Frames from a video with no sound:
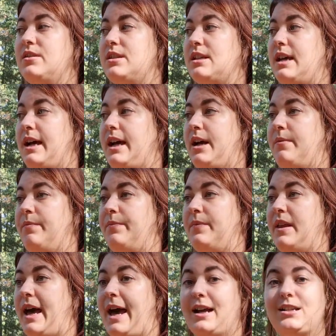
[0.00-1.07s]

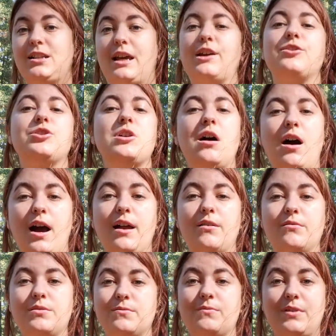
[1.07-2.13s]
act like a
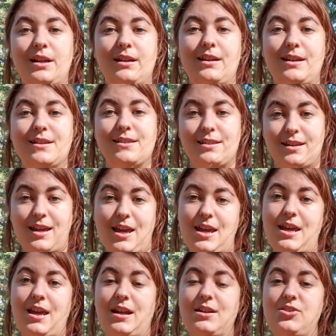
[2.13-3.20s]
child. Really, is the
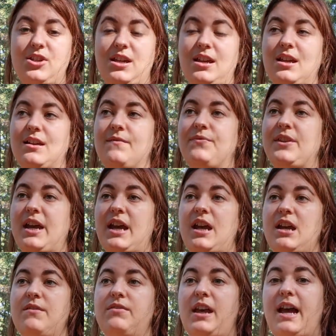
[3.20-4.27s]
key energy here.
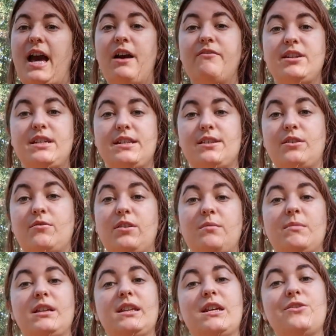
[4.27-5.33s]
If they have a
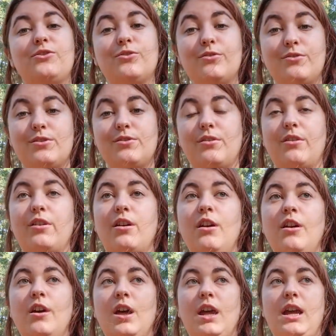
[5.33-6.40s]
disagreement, they do so
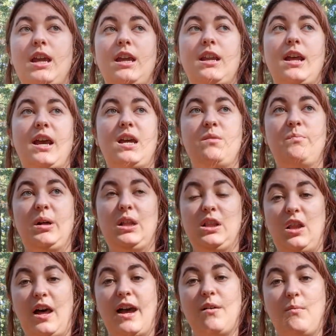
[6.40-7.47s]
in a
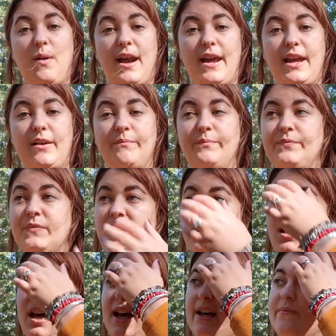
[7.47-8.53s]
polite way.
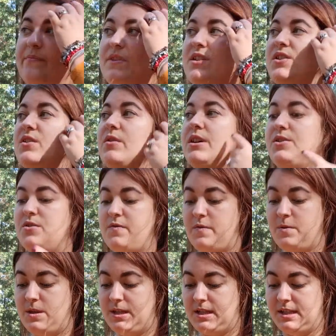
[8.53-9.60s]
So I do
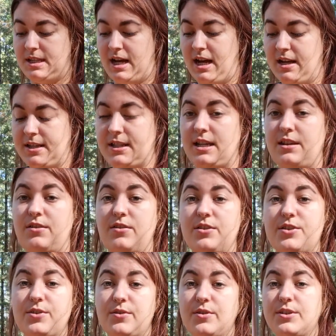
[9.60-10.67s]
feel this is asking you